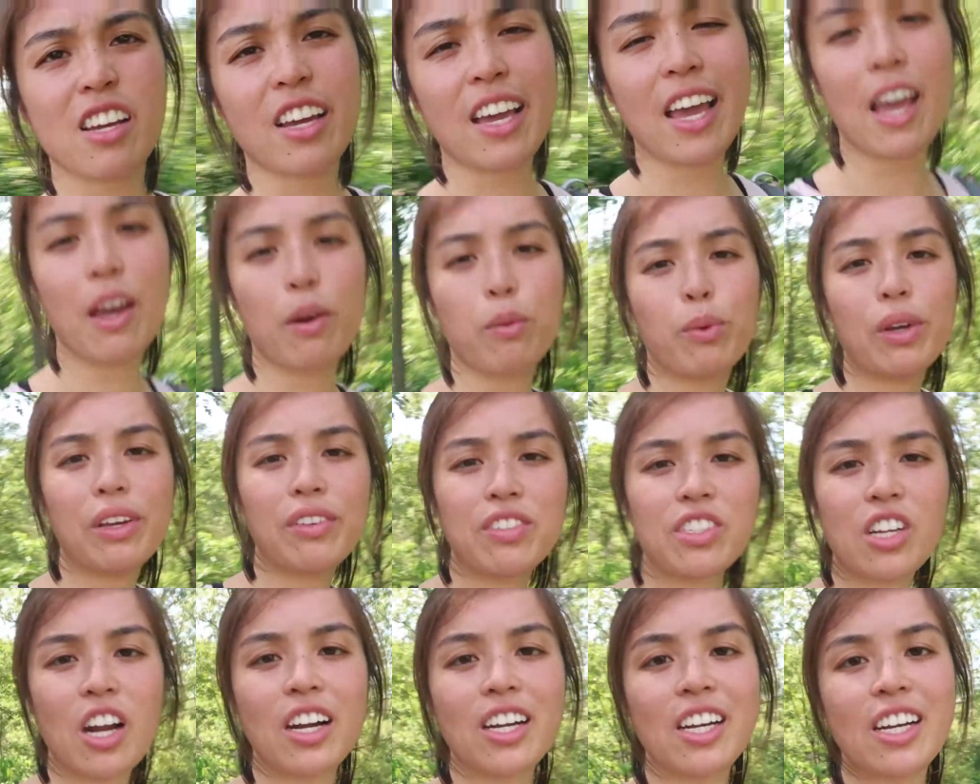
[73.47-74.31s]
Okay, we've
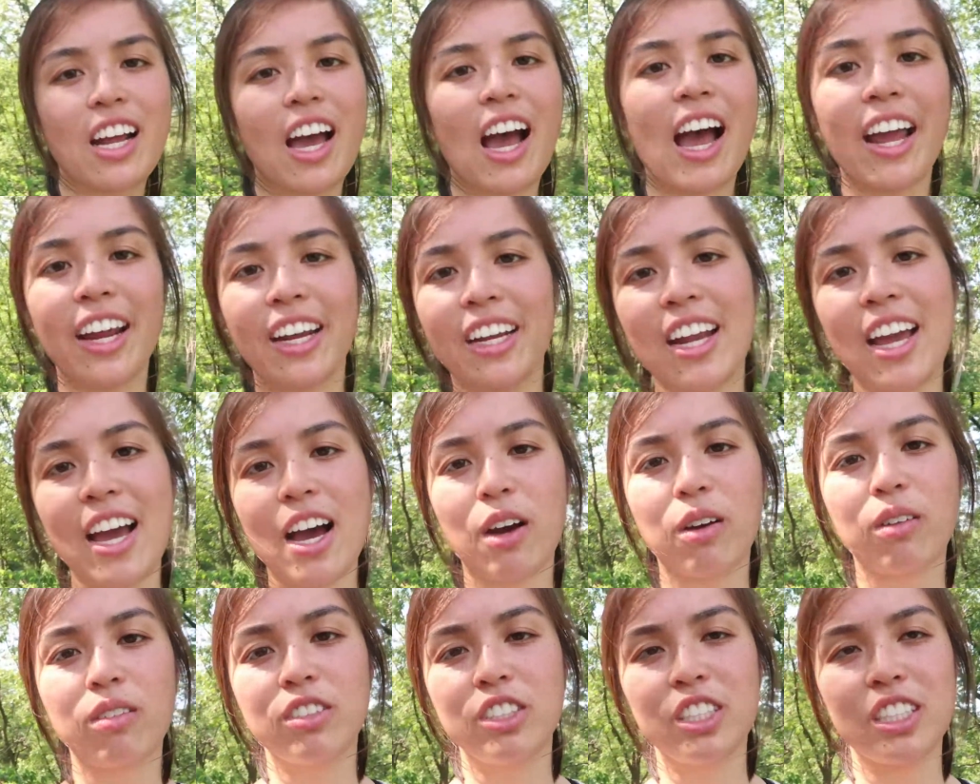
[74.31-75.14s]
started a hike
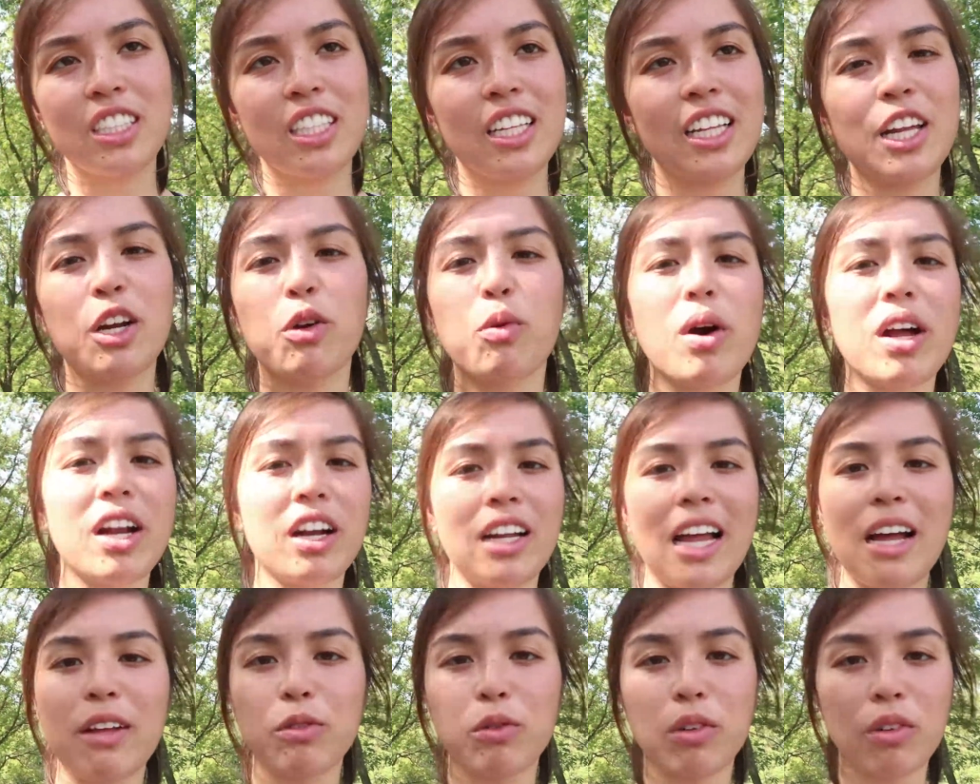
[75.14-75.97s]
now, just a little one
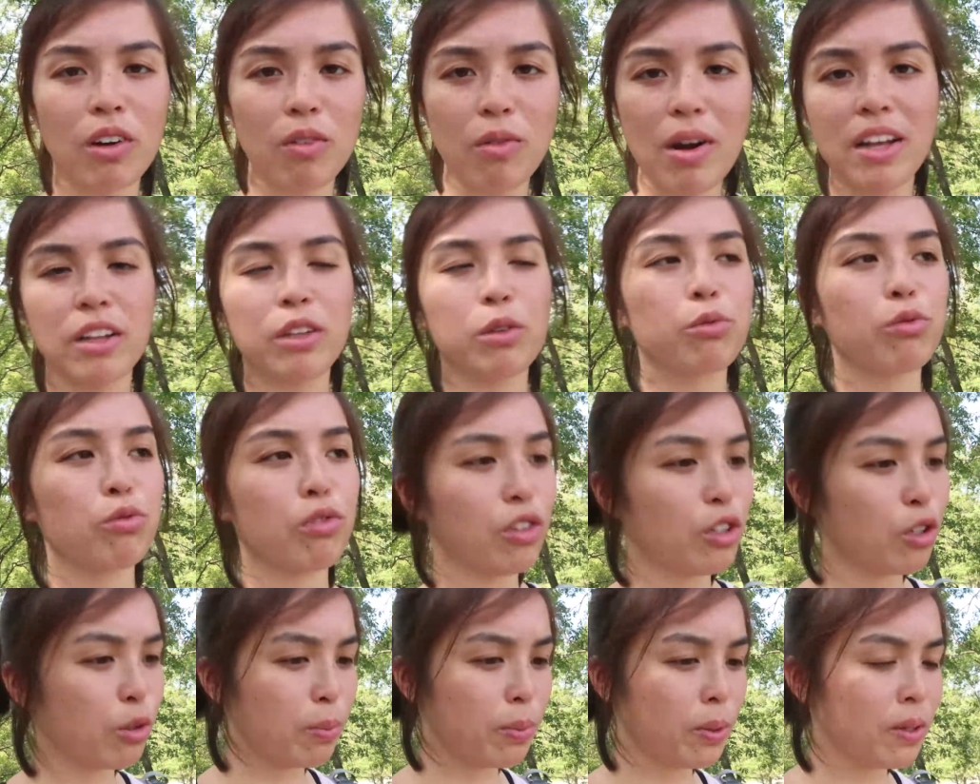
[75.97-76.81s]
around the
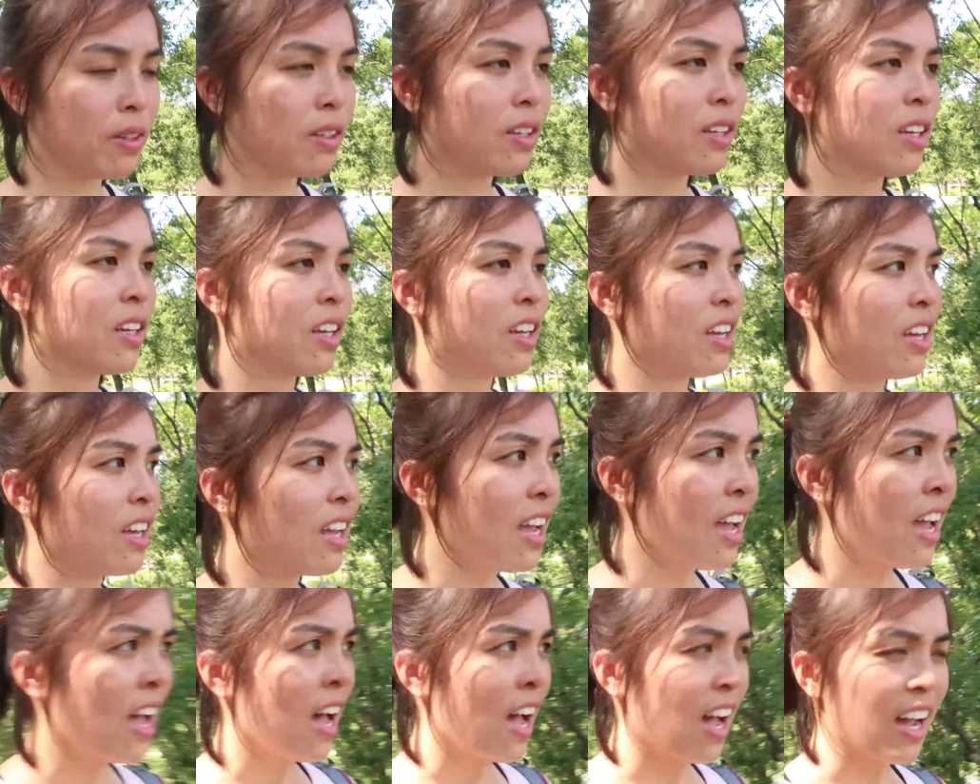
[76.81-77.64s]
loop,
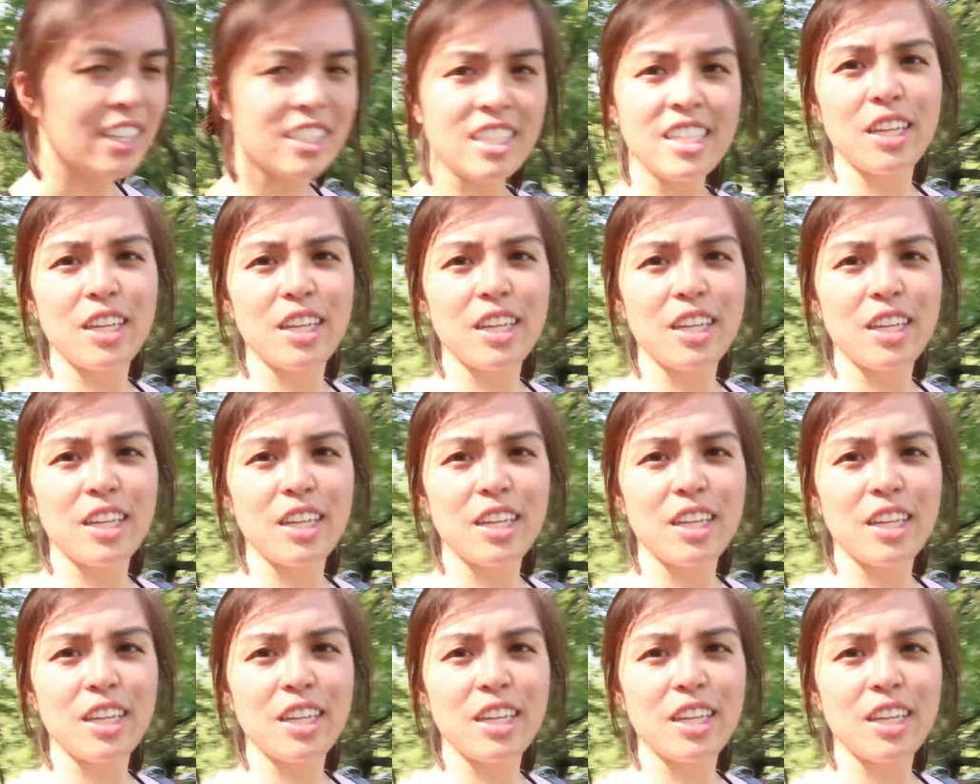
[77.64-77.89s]
and